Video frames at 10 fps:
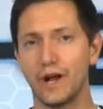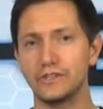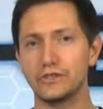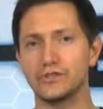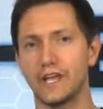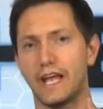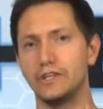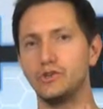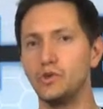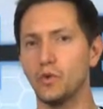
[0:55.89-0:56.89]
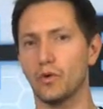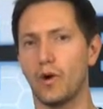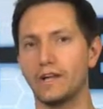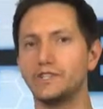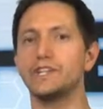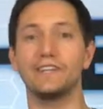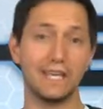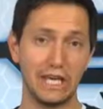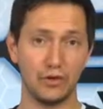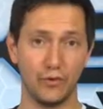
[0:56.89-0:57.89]
Rogers, and you are watching The
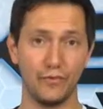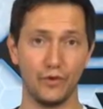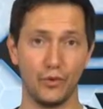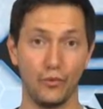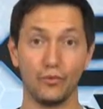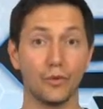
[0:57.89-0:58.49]
Geekery View,